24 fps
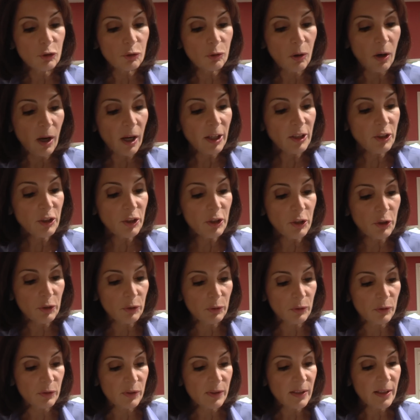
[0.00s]
try to
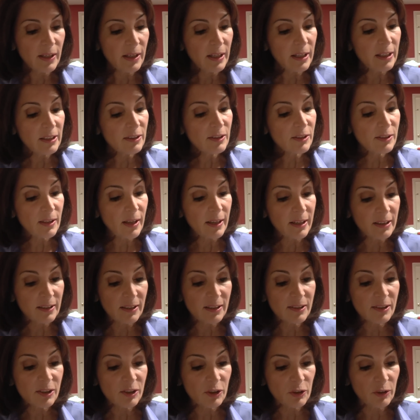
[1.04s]
use in
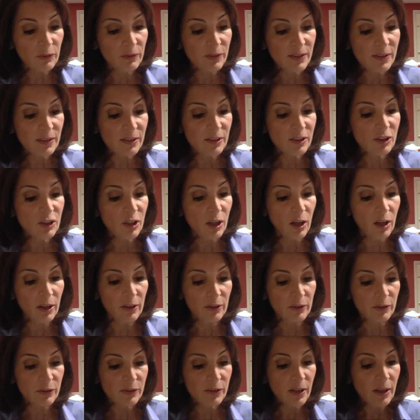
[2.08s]
its services to
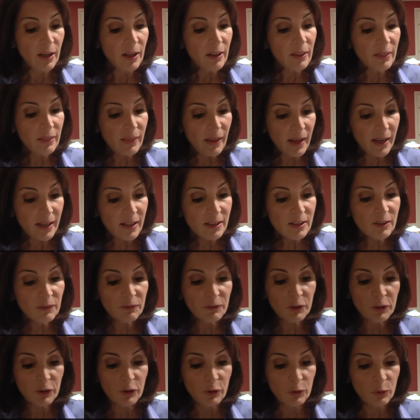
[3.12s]
others. Mm-hmm. Thanks
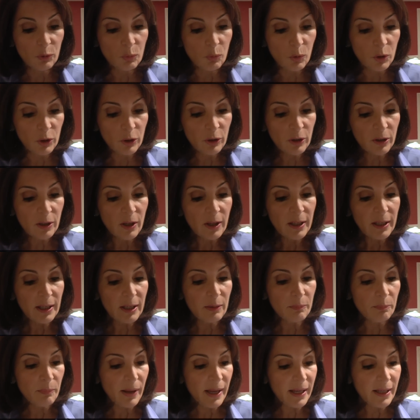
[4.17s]
for your work
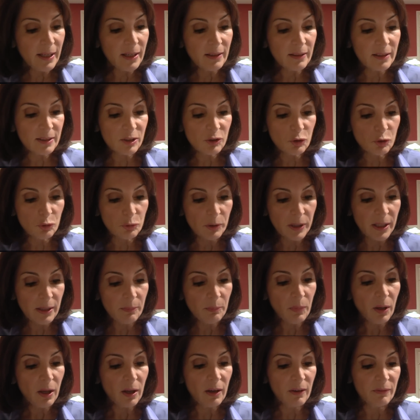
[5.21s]
in making this
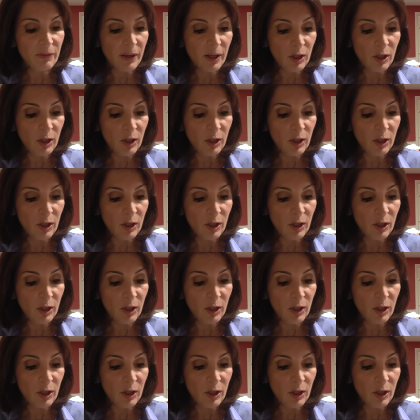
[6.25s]
dream of